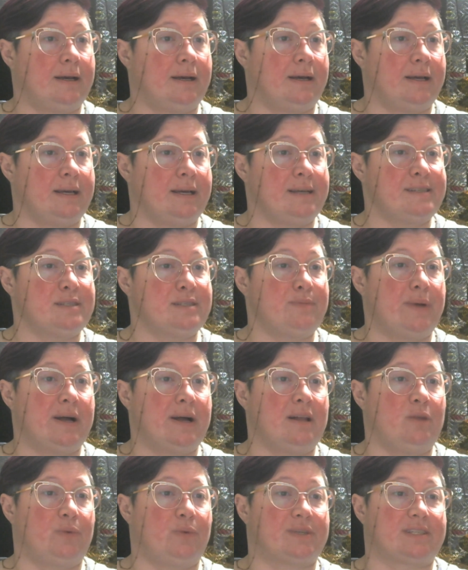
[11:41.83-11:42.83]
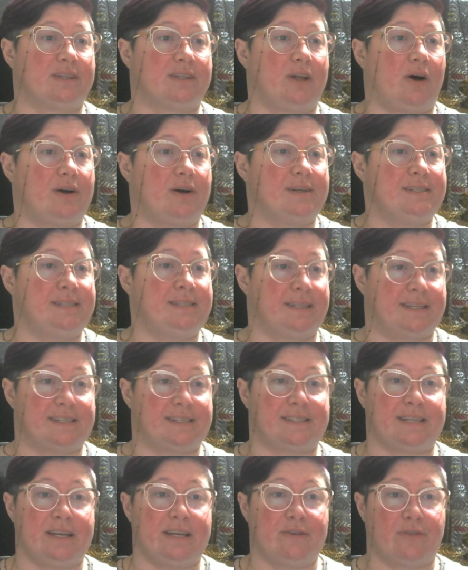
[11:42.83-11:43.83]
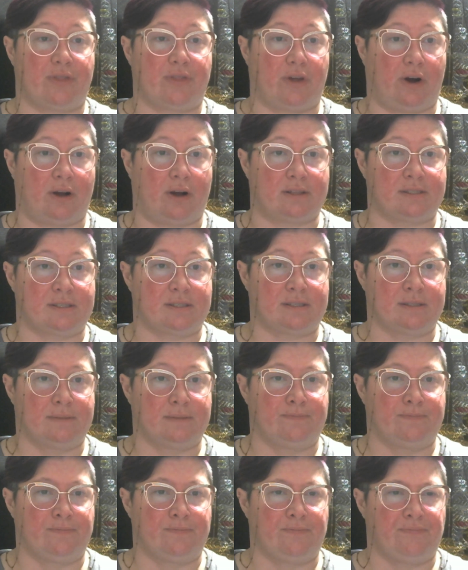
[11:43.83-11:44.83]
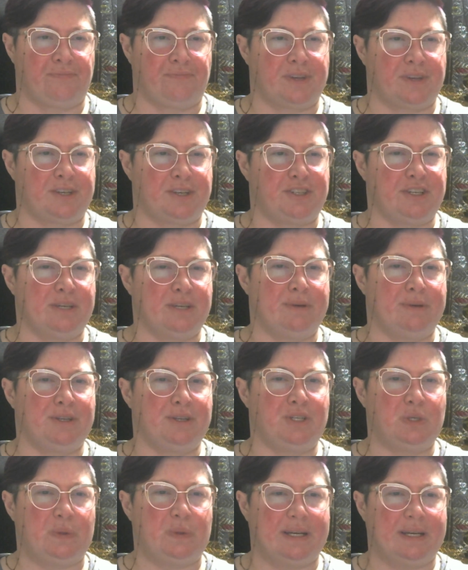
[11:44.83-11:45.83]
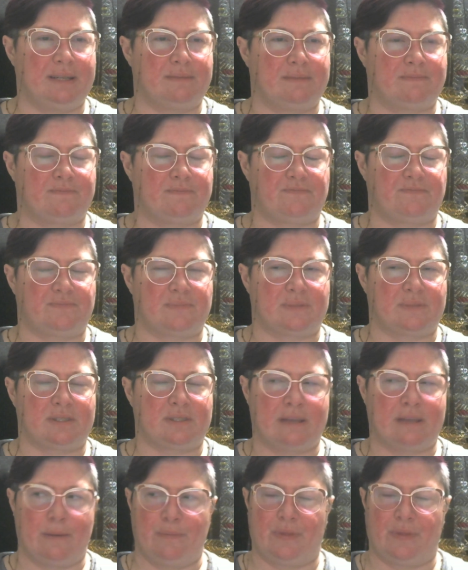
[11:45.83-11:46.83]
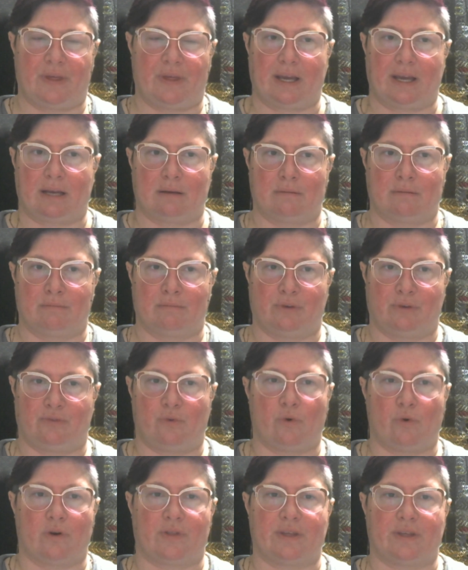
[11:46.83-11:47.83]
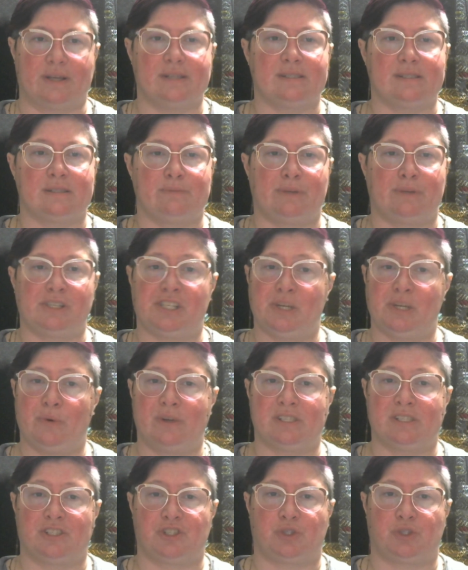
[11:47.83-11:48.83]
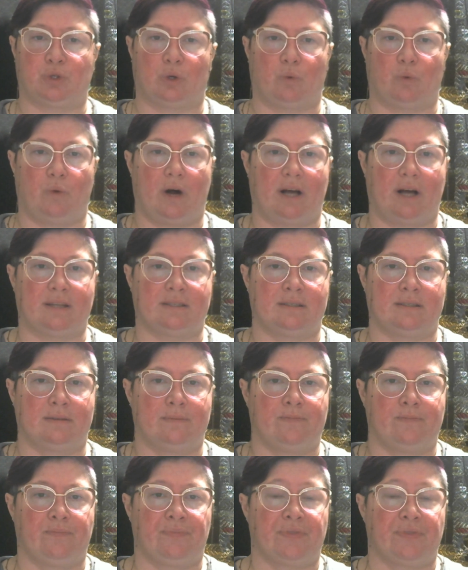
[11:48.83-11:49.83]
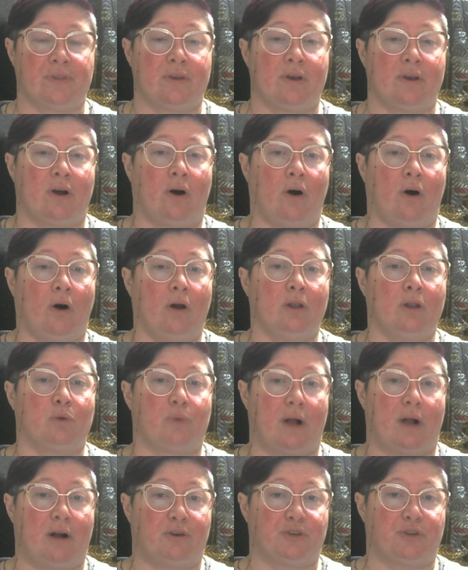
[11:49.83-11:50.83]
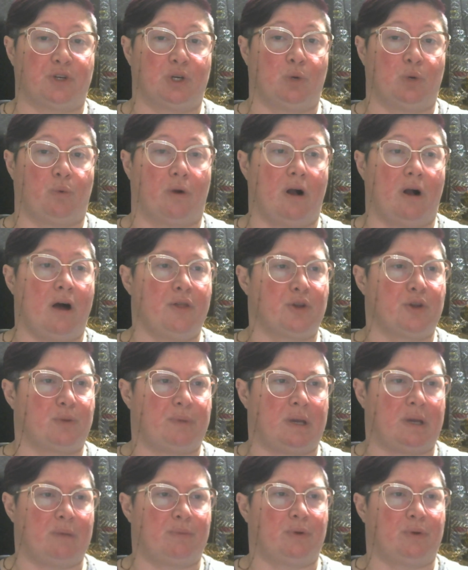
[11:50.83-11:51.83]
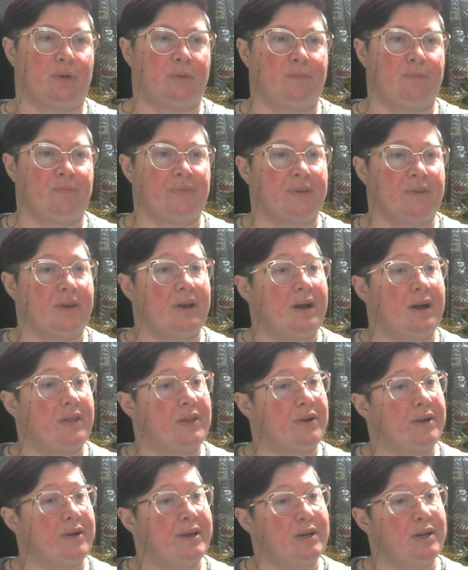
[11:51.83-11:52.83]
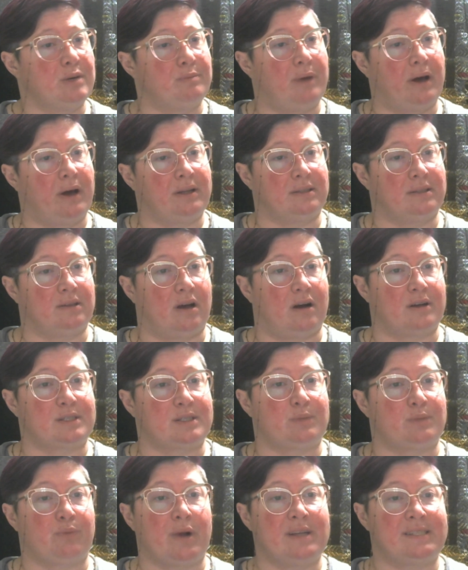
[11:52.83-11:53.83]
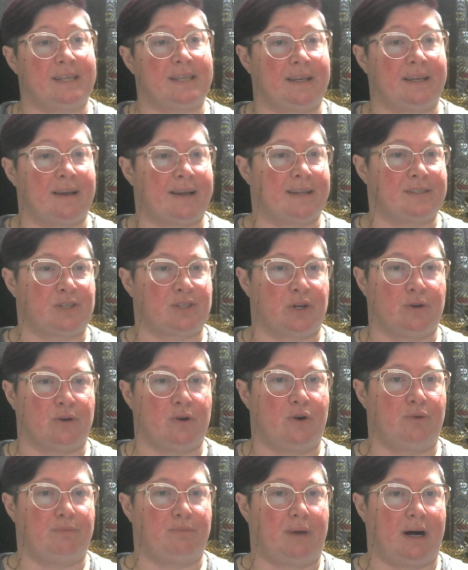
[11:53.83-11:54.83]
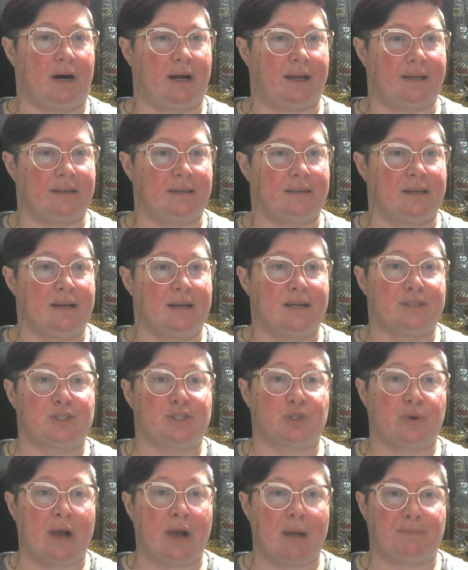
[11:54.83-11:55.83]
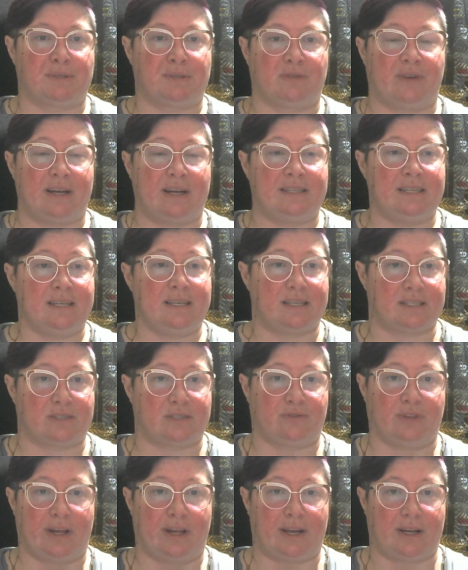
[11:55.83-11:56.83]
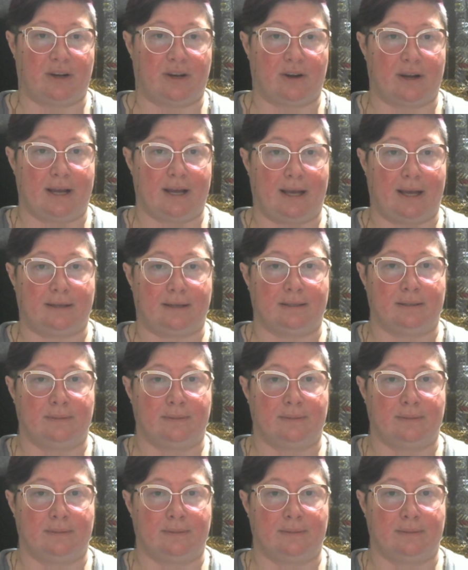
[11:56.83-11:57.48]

Isabel was lost in a sea of thoughts. She had been doing something before this, but she wasn't sure what. All around her were other people, their inner monologues pressing against her own mind, scraps of ideas flooding her head.